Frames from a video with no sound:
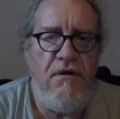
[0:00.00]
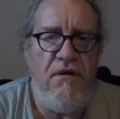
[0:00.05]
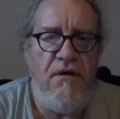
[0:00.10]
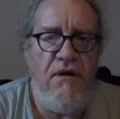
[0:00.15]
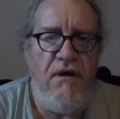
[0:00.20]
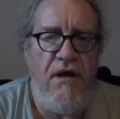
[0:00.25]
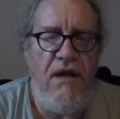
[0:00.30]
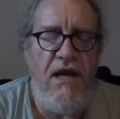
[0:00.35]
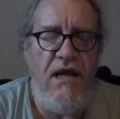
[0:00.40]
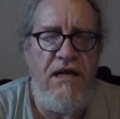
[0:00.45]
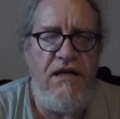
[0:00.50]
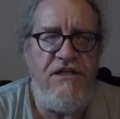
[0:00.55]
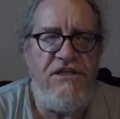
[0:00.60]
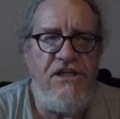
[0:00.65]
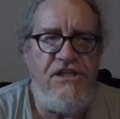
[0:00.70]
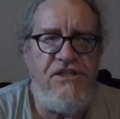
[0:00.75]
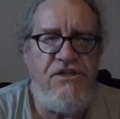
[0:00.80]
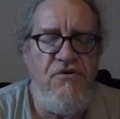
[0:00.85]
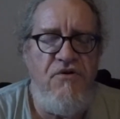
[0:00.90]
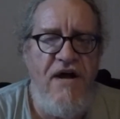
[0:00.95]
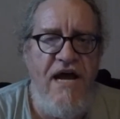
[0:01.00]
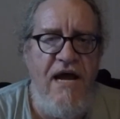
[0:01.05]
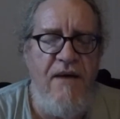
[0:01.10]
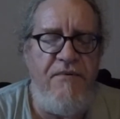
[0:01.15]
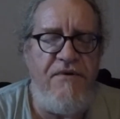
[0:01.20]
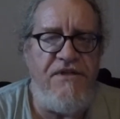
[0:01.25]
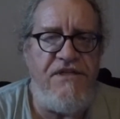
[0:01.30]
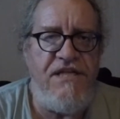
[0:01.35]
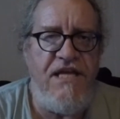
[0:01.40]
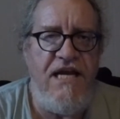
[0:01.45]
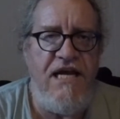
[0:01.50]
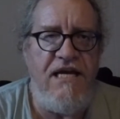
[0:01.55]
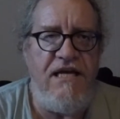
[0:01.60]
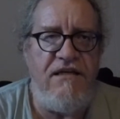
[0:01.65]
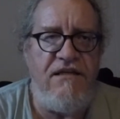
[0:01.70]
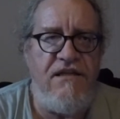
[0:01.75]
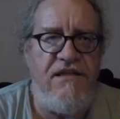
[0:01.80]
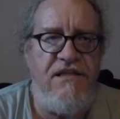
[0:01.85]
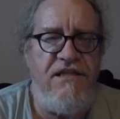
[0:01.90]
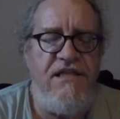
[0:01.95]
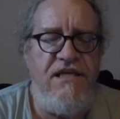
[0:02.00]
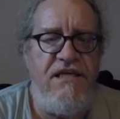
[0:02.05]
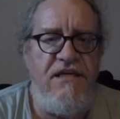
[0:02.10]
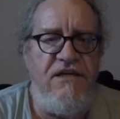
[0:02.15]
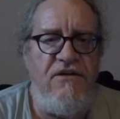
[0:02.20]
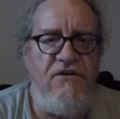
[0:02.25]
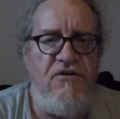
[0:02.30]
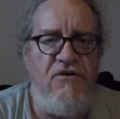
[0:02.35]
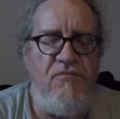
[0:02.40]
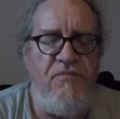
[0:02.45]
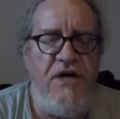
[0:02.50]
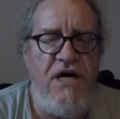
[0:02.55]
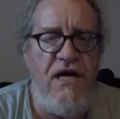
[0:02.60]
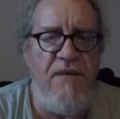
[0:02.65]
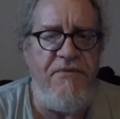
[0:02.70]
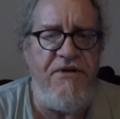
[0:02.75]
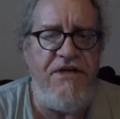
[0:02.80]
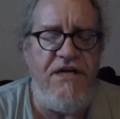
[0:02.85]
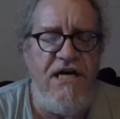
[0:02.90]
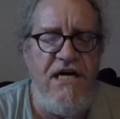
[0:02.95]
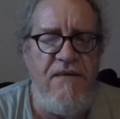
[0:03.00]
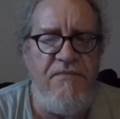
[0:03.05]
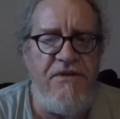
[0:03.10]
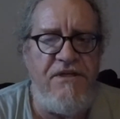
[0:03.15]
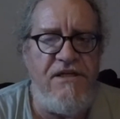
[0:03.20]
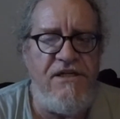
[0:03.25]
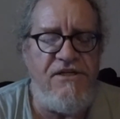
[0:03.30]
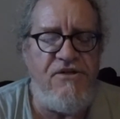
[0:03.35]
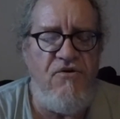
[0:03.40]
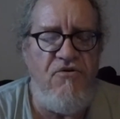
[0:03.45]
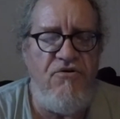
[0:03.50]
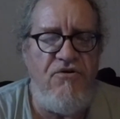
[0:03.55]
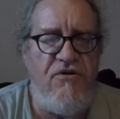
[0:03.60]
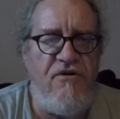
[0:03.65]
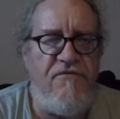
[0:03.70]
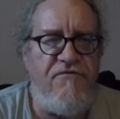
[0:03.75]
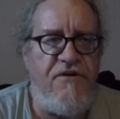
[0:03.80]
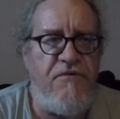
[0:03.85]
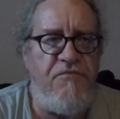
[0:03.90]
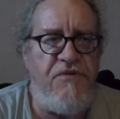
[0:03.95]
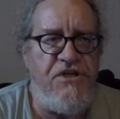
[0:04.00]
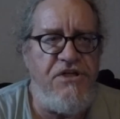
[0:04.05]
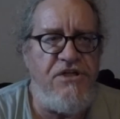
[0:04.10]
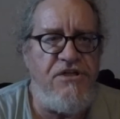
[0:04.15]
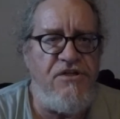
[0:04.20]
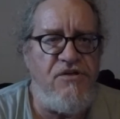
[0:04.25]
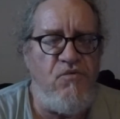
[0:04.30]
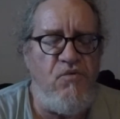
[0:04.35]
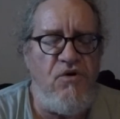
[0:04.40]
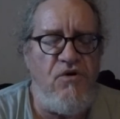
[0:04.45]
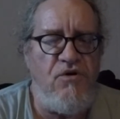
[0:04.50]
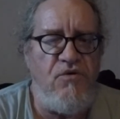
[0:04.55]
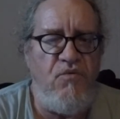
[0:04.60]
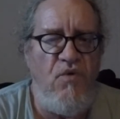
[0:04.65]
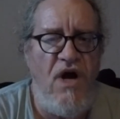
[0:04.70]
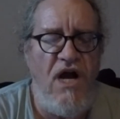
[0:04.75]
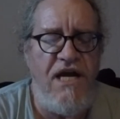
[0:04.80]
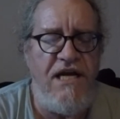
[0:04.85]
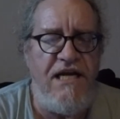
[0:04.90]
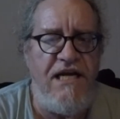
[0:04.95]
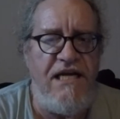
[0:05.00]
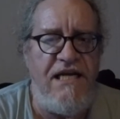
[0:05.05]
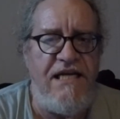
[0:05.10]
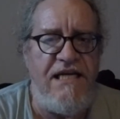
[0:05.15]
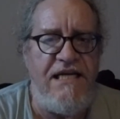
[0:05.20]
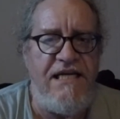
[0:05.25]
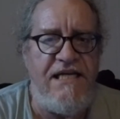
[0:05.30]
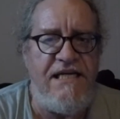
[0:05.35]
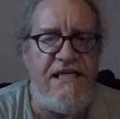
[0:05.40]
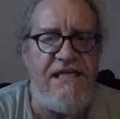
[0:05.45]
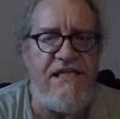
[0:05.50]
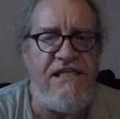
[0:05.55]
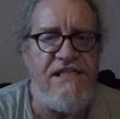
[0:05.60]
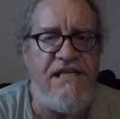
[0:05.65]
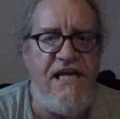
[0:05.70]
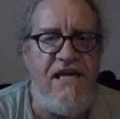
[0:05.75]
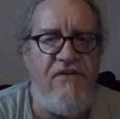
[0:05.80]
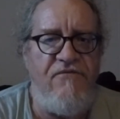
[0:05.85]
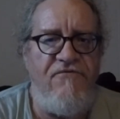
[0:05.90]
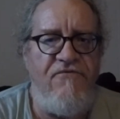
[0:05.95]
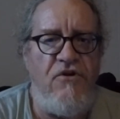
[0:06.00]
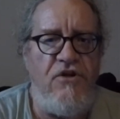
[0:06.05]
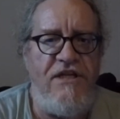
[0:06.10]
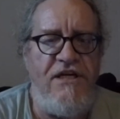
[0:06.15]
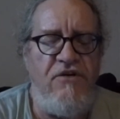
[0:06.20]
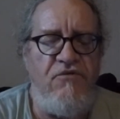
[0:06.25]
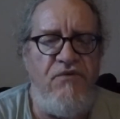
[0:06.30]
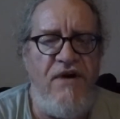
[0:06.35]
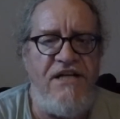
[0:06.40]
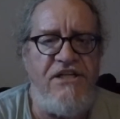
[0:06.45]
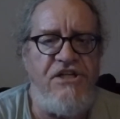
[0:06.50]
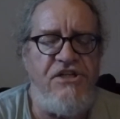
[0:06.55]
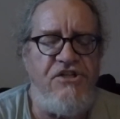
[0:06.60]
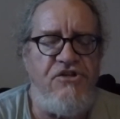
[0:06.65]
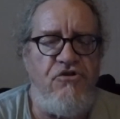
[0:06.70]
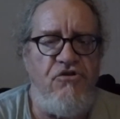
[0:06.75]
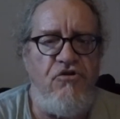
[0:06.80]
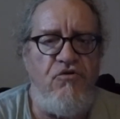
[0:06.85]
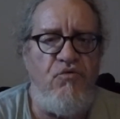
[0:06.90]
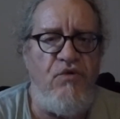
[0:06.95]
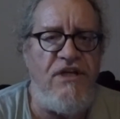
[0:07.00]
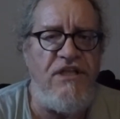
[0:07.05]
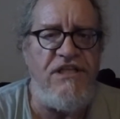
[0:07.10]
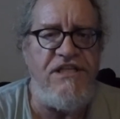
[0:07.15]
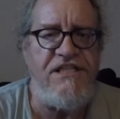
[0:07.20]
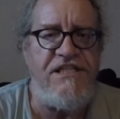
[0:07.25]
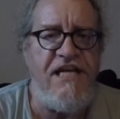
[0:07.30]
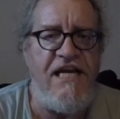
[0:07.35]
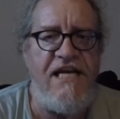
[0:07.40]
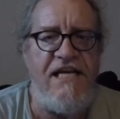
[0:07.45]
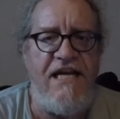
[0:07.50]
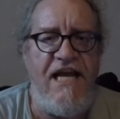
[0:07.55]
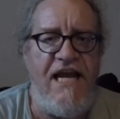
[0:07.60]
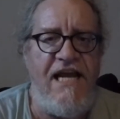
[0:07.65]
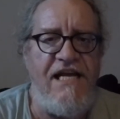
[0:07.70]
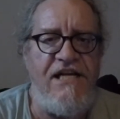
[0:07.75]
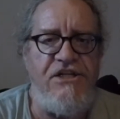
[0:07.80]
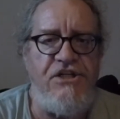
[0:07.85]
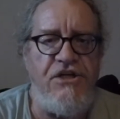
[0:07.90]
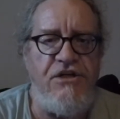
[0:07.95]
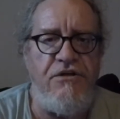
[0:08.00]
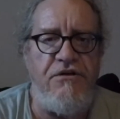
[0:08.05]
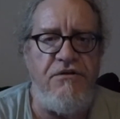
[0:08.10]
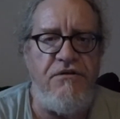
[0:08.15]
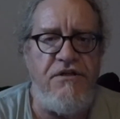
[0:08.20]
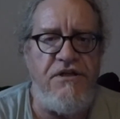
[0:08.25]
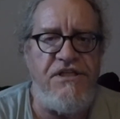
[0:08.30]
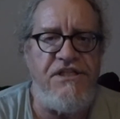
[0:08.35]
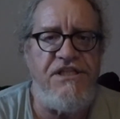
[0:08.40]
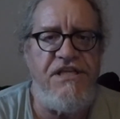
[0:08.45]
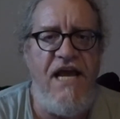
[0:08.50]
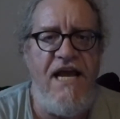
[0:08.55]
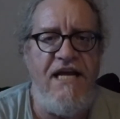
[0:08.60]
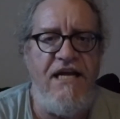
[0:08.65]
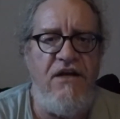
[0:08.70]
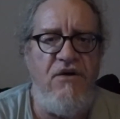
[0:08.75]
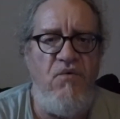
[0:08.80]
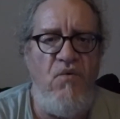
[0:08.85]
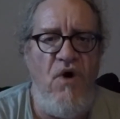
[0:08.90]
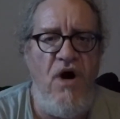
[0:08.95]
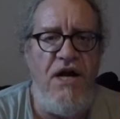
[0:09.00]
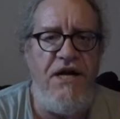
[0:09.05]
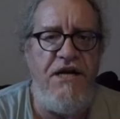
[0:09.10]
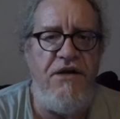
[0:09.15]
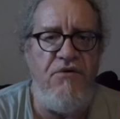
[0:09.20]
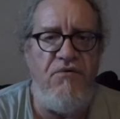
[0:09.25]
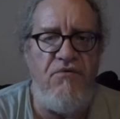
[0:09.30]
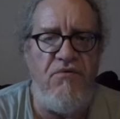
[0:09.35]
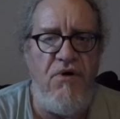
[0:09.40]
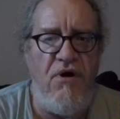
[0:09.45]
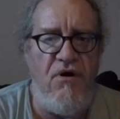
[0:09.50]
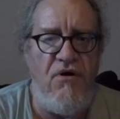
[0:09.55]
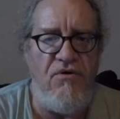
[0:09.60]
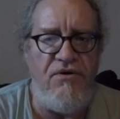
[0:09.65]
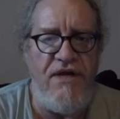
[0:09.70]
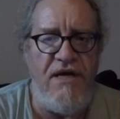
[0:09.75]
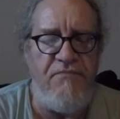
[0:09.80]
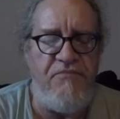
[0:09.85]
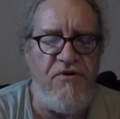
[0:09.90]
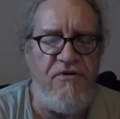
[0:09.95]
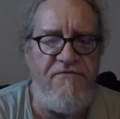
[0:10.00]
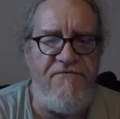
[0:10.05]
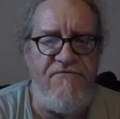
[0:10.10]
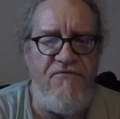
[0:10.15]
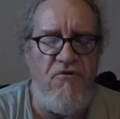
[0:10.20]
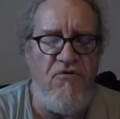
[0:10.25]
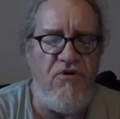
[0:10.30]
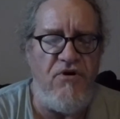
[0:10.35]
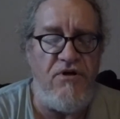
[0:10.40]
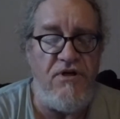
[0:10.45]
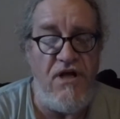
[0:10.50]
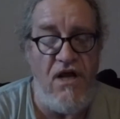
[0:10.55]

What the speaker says: And it just so happens that Theo Papadopoulos, owner of Commissions Worldwide Inc., is a fully registered real estate agent. The second one in a row that put forward